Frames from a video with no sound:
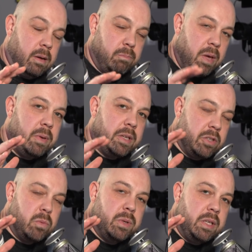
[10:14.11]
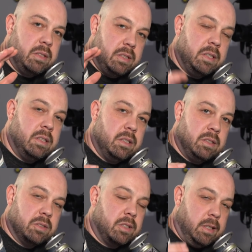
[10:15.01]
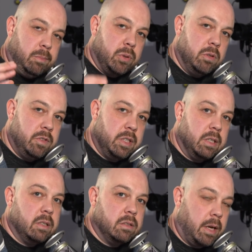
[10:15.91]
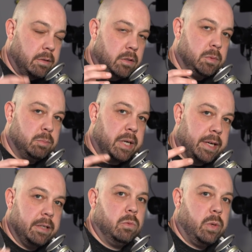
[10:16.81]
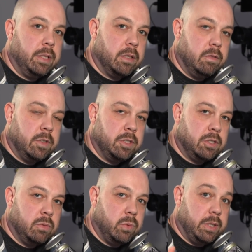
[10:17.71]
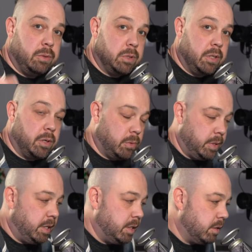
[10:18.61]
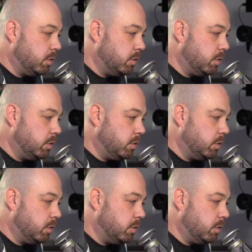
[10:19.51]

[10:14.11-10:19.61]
maybe Adobe did start improving Lightroom's black and white conversion, where you would go in